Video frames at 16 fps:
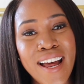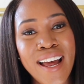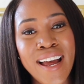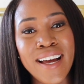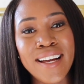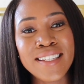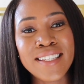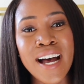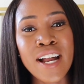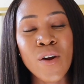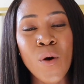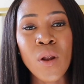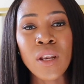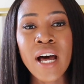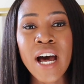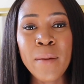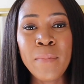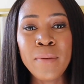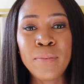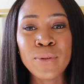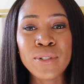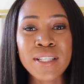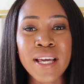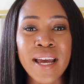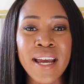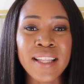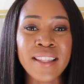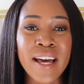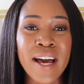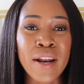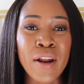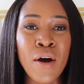And I know a lot of people say
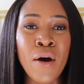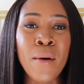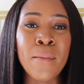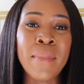that